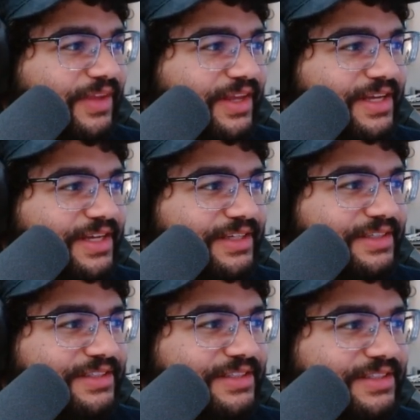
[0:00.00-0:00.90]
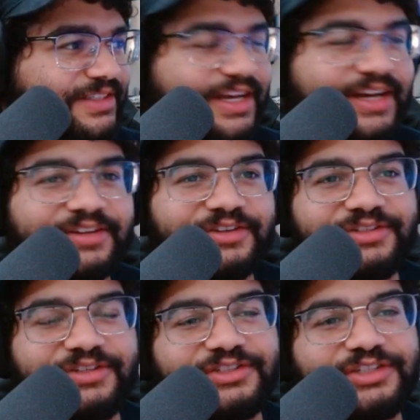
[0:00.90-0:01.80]
And yeah,
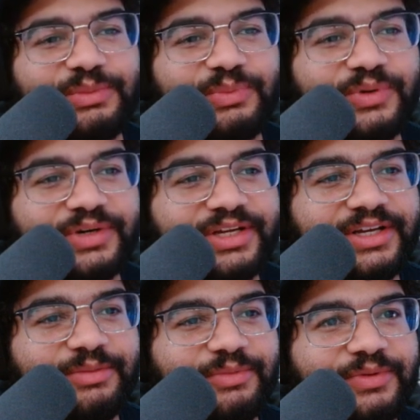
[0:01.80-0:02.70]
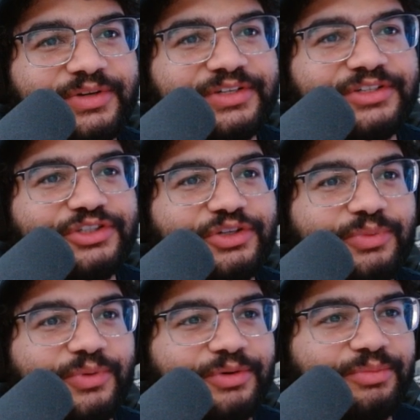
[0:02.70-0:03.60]
there's a lot more to come. I wanted to show
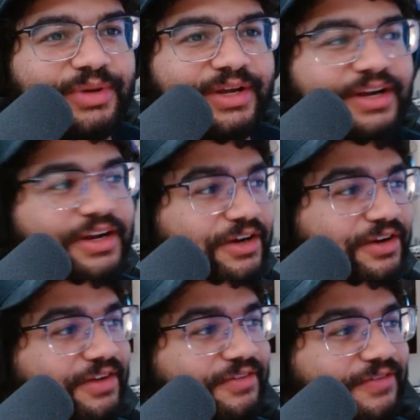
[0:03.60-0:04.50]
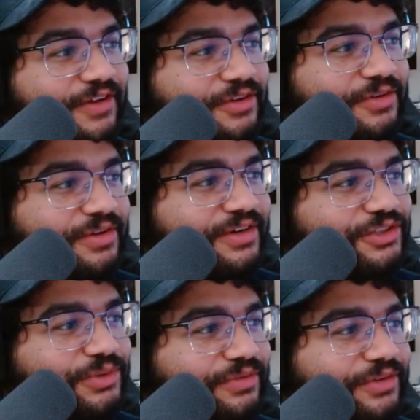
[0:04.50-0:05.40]
more, but I figured a
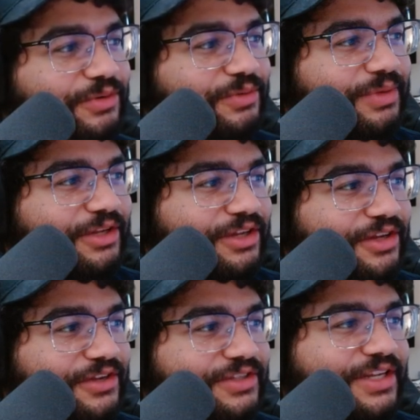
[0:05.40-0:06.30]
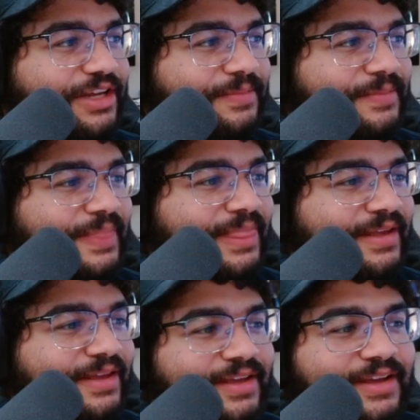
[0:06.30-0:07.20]
short video would be good today.
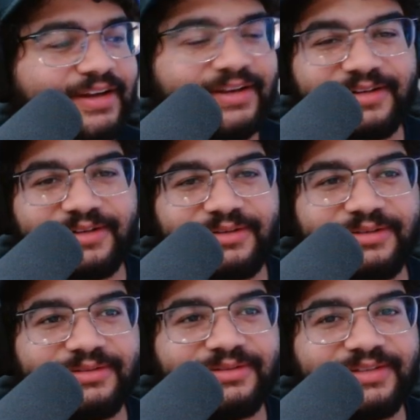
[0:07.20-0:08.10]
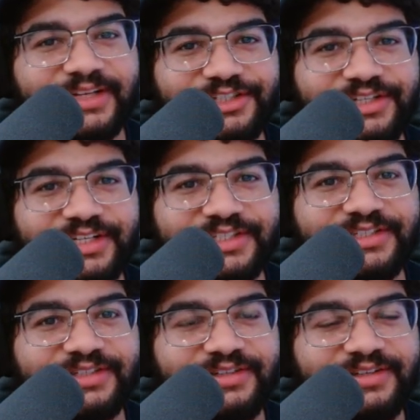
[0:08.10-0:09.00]
I'll catch you
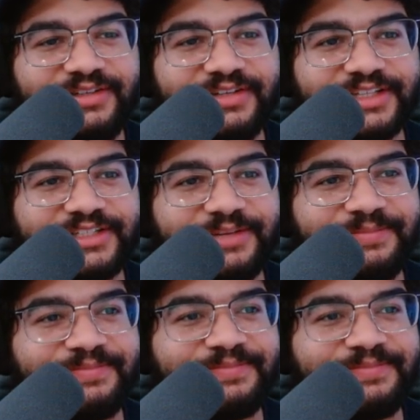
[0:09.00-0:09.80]
guys next time.